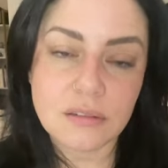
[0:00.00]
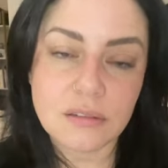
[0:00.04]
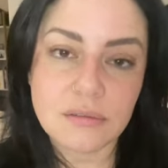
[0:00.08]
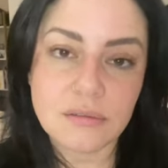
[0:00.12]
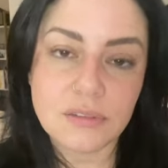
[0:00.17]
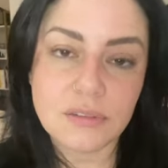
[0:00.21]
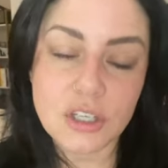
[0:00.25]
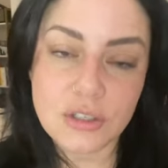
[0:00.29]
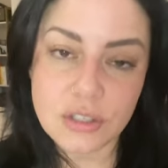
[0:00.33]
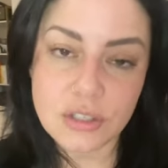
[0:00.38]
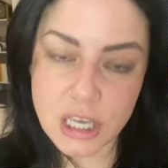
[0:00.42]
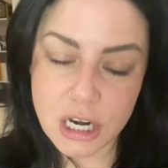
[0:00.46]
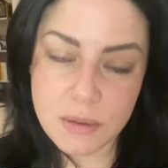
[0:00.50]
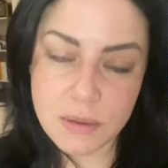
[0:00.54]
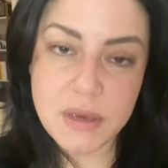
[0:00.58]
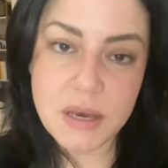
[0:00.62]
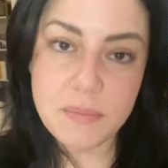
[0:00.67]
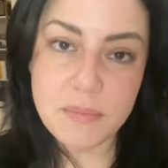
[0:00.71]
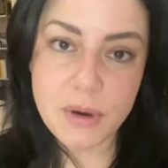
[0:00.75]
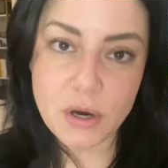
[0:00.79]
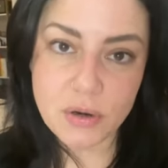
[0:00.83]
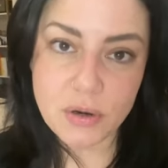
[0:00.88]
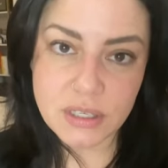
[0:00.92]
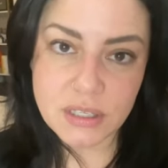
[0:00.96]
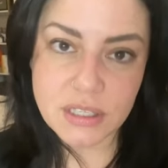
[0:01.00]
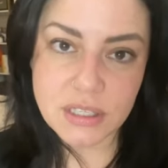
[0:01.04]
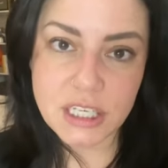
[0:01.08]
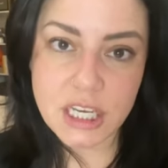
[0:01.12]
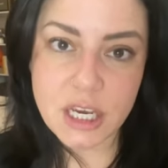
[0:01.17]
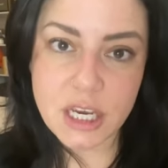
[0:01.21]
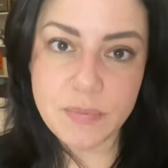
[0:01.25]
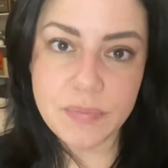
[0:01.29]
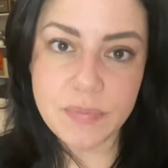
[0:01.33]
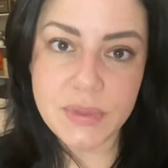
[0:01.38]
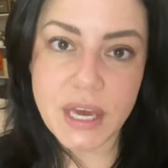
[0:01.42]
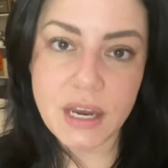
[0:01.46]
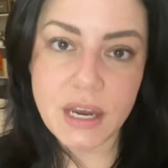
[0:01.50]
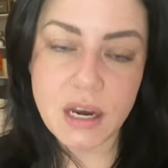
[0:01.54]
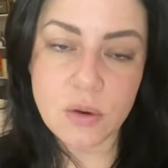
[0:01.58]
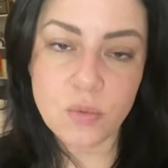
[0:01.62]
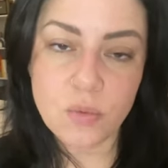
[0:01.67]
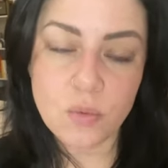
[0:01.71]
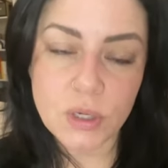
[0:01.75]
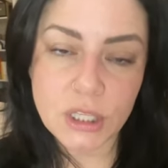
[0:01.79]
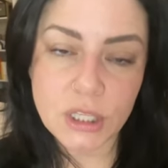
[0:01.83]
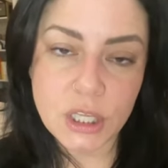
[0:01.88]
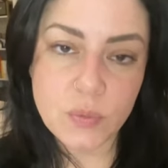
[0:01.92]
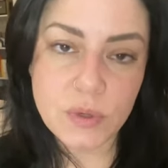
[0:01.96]
There's going to be a bonus tip that I
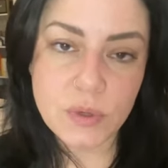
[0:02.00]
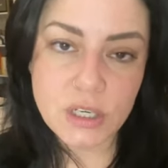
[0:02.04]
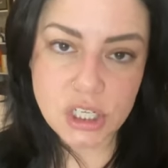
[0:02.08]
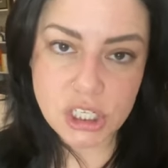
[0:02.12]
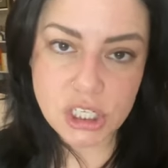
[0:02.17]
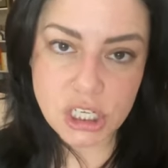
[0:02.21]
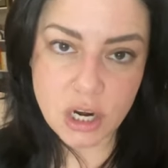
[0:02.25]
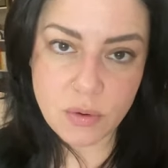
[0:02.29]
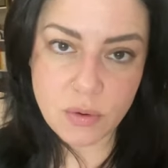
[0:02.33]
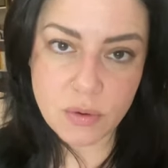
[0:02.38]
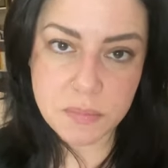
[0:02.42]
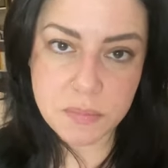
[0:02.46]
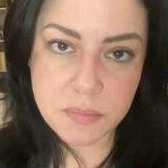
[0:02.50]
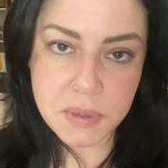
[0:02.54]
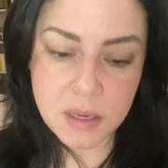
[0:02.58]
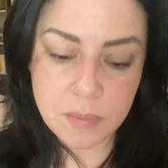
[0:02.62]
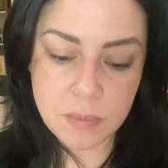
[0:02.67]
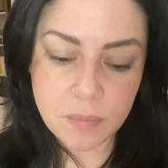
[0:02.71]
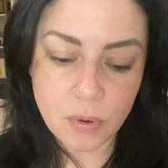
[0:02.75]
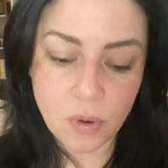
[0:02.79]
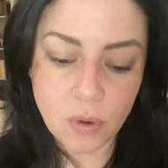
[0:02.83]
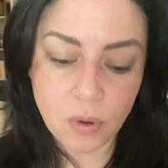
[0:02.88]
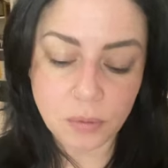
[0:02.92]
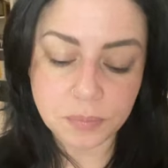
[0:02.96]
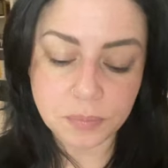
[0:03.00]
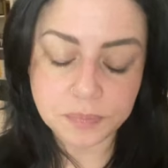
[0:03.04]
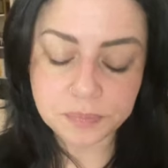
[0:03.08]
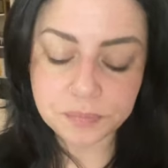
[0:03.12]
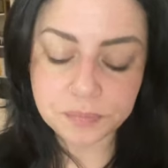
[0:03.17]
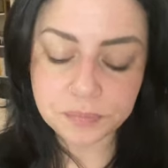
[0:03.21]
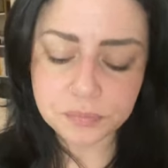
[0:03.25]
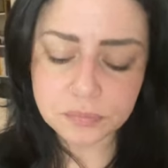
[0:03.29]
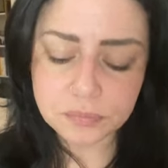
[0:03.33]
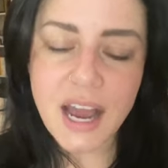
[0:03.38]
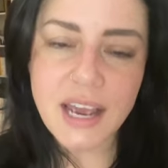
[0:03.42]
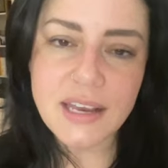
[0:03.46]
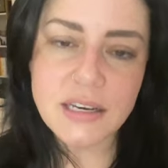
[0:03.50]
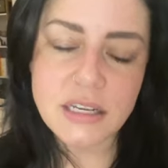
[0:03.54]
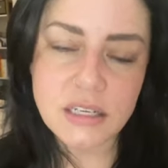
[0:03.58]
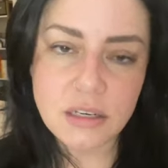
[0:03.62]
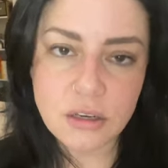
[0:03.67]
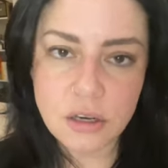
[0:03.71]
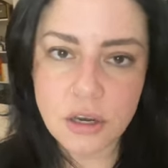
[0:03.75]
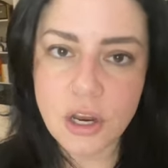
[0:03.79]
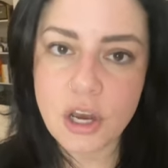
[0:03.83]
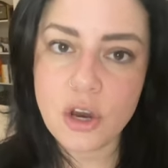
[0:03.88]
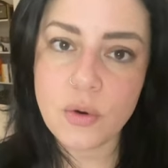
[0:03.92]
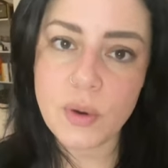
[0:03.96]
really want to share with people. I didn't
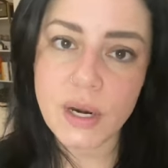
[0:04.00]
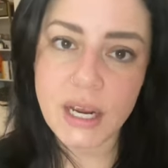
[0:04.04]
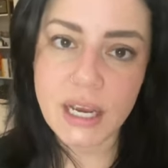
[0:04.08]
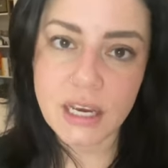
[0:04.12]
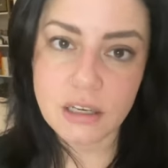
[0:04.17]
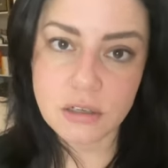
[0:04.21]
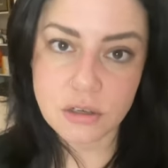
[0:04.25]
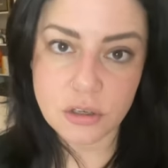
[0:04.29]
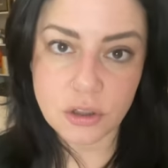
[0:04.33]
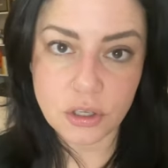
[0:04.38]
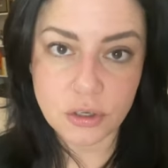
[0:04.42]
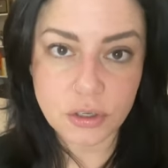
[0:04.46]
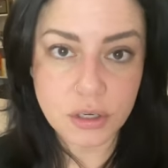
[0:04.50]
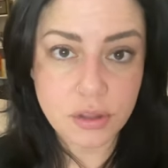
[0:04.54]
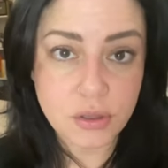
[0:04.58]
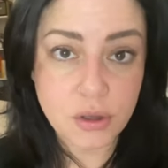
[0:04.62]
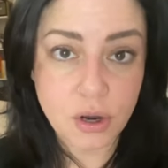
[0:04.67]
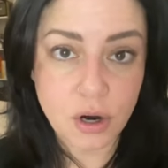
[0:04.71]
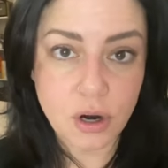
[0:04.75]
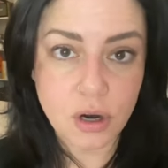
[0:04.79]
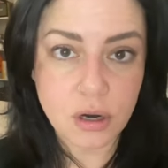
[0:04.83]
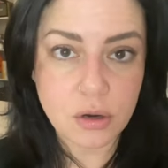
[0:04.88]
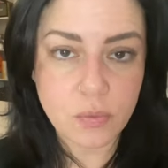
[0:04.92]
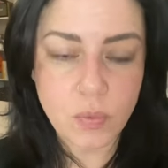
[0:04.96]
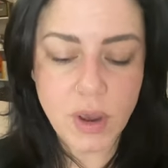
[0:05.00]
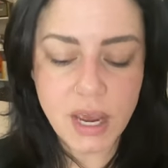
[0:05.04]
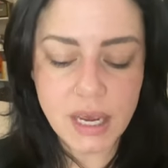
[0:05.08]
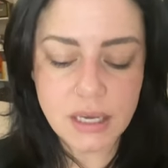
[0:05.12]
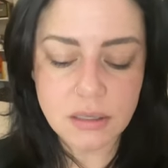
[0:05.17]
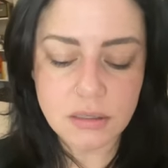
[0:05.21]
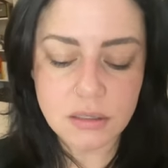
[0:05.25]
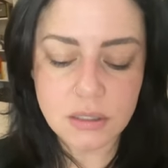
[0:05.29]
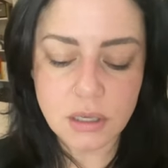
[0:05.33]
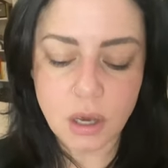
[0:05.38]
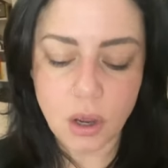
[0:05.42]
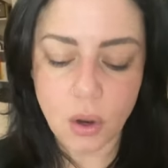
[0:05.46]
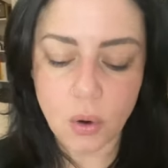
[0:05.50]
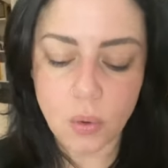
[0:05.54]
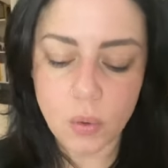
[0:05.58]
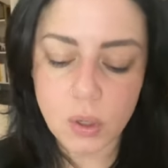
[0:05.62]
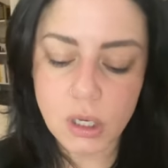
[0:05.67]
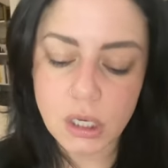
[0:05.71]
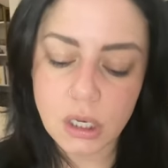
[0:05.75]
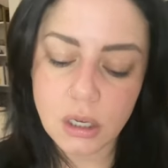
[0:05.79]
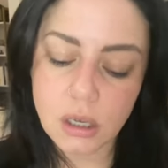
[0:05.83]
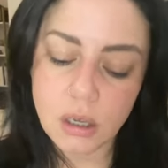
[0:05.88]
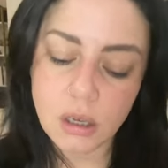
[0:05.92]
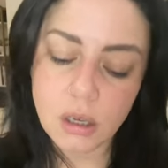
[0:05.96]
know and I had to learn it the hard way. So
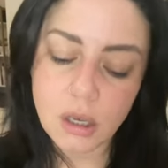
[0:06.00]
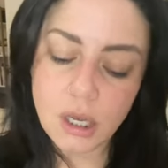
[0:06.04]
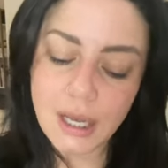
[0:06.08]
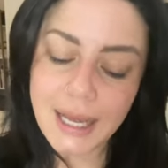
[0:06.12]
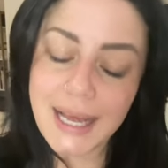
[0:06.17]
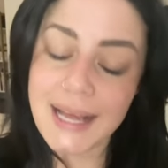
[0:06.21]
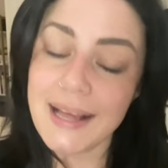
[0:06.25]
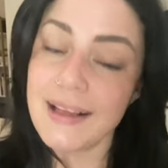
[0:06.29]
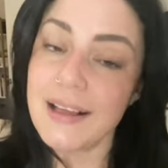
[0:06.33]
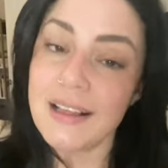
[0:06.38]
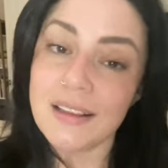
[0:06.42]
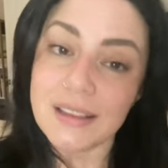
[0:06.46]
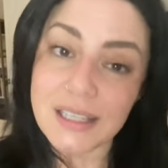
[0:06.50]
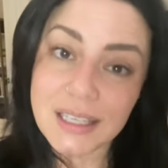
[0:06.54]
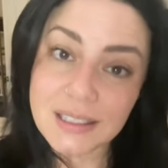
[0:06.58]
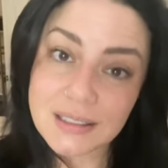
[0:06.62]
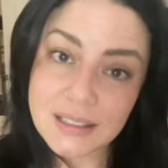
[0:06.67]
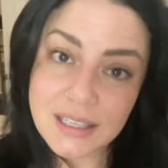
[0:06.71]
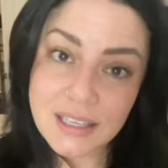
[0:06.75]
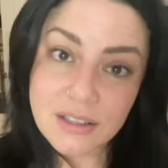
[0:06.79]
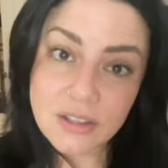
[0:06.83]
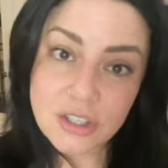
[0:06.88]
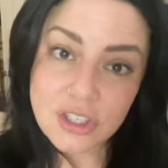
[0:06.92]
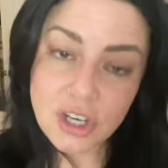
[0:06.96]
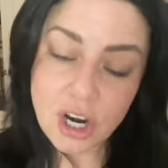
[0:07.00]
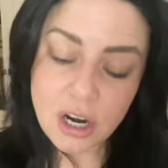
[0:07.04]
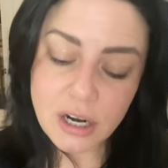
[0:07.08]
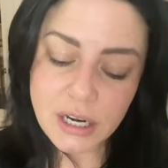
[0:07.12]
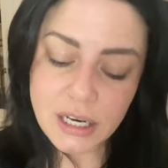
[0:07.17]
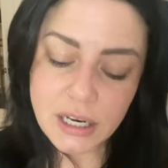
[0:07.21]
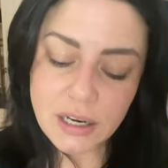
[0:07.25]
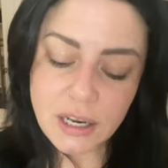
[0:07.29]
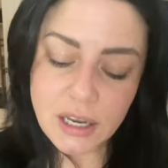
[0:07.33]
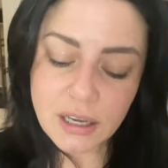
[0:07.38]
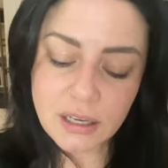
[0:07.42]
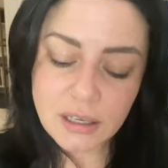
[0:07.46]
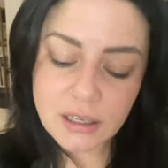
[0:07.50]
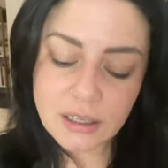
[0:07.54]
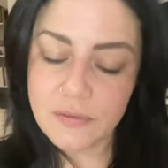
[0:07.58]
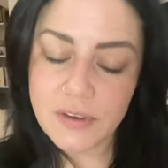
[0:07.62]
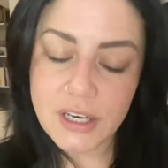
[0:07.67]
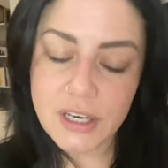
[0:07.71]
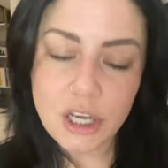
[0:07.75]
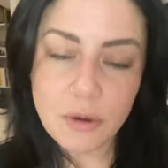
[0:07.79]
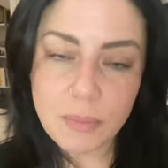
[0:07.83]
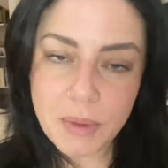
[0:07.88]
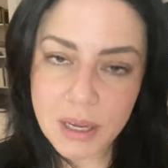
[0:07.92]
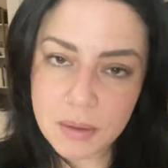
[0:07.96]
let's get started.
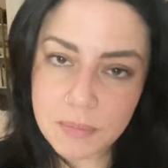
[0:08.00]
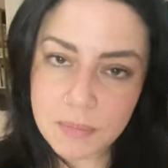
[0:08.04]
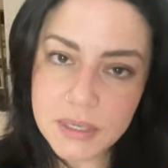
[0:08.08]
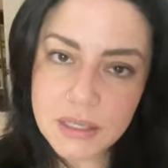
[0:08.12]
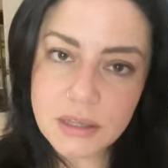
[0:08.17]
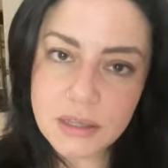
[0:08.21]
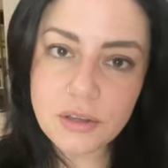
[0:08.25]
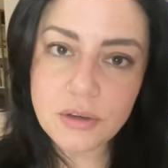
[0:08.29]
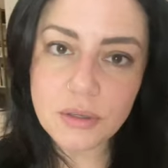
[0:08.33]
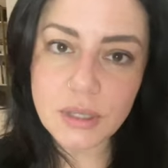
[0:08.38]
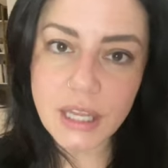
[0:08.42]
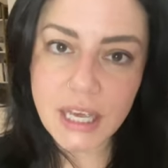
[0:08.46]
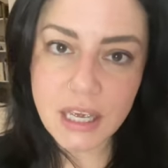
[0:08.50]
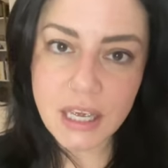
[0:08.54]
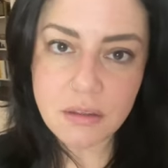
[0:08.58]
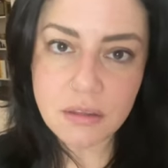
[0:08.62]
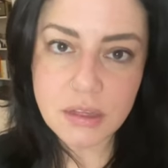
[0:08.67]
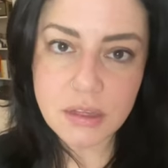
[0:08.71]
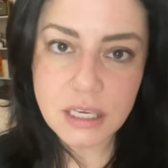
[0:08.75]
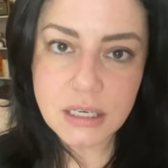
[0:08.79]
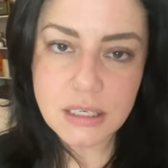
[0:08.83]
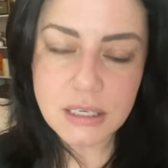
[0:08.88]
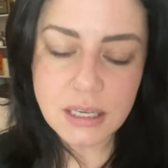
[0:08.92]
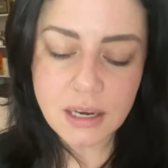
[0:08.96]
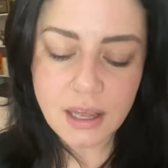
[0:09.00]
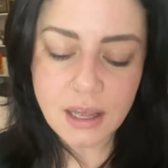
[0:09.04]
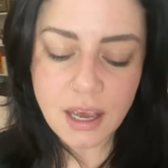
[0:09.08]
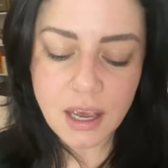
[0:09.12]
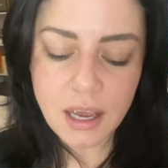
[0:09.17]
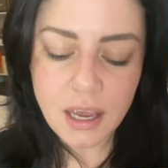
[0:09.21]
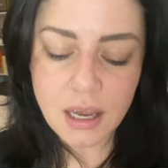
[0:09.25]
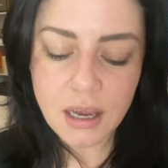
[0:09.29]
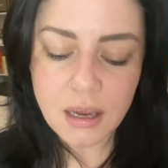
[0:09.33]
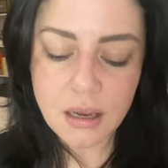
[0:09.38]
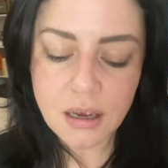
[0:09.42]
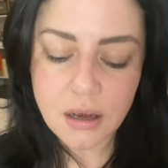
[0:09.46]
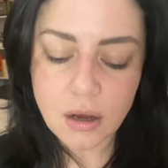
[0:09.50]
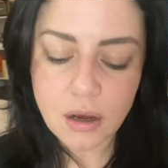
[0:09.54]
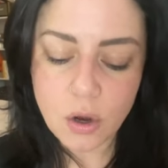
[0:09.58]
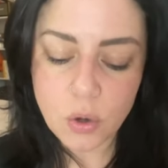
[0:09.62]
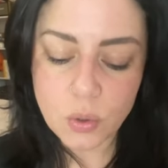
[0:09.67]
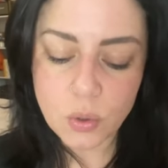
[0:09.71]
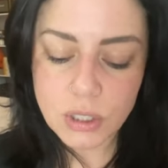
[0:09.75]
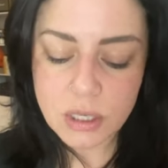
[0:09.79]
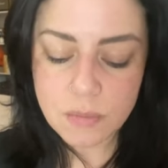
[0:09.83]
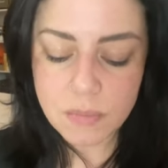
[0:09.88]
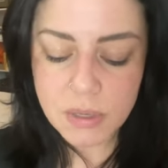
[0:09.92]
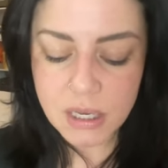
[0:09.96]
Video might be a little lengthy today
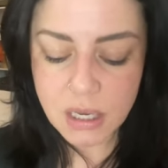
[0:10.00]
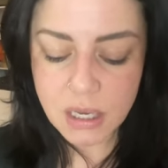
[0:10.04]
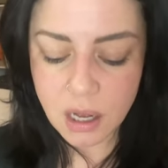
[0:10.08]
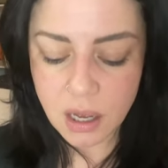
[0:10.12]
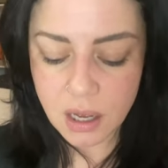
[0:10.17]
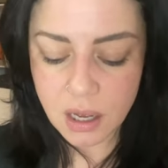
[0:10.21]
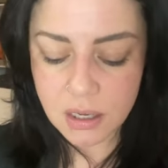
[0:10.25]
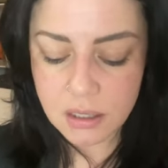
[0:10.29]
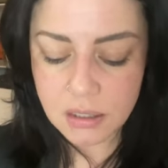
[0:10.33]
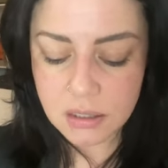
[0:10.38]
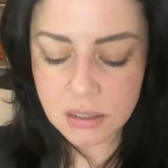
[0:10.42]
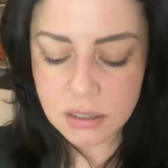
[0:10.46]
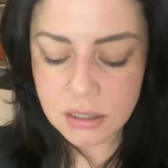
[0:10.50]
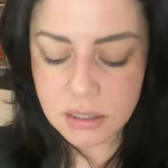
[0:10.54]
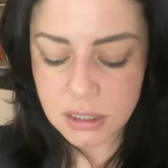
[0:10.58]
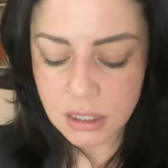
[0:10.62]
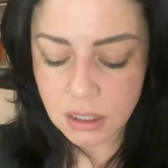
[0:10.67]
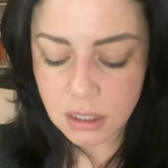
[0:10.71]
only because